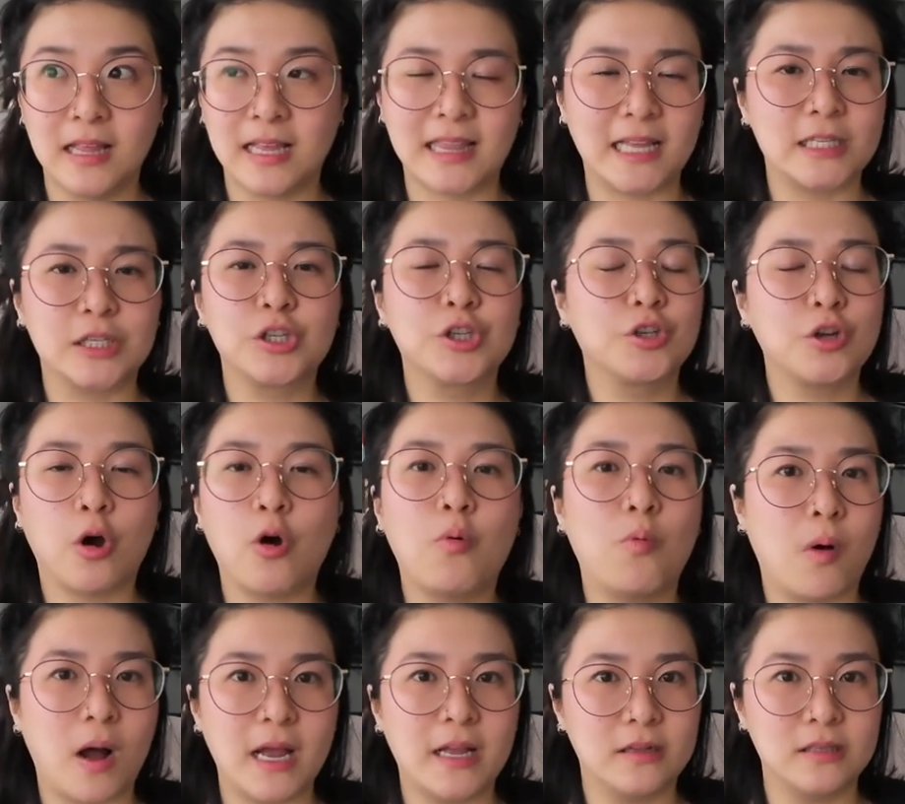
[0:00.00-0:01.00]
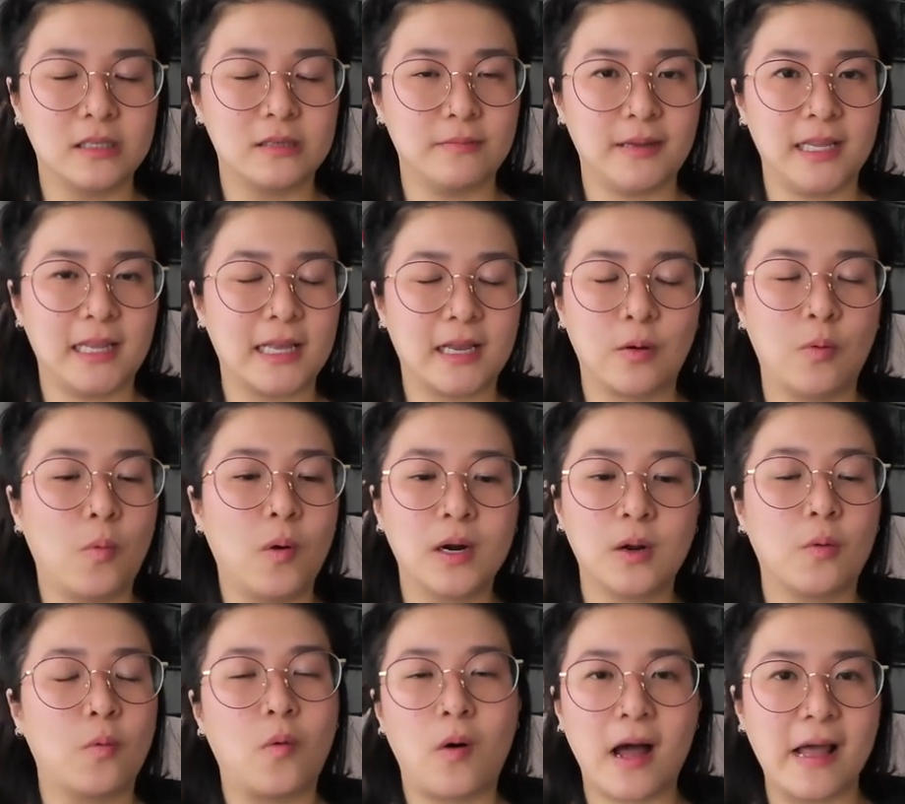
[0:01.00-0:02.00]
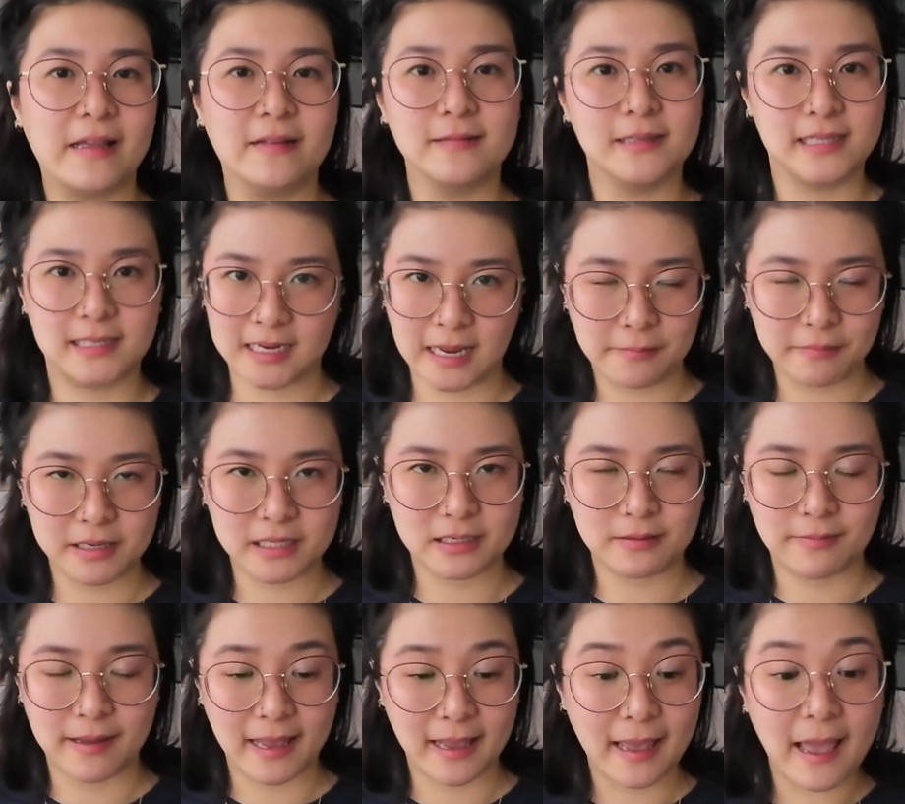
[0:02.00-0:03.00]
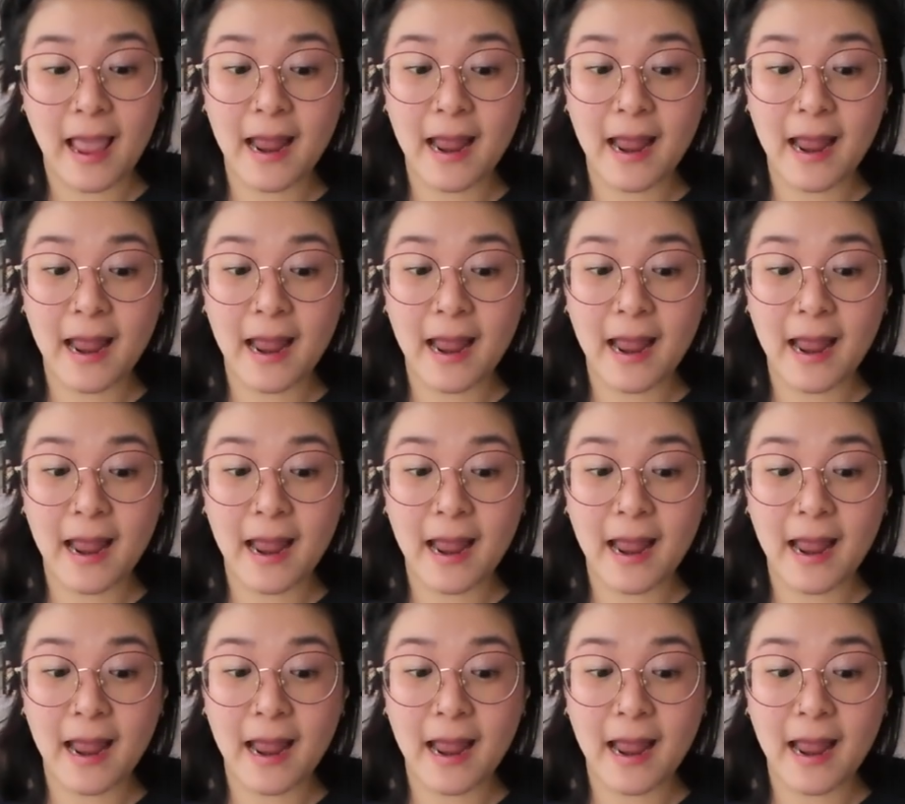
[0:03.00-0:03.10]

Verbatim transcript: Like that's so wild to me. Like what a wild statement to make.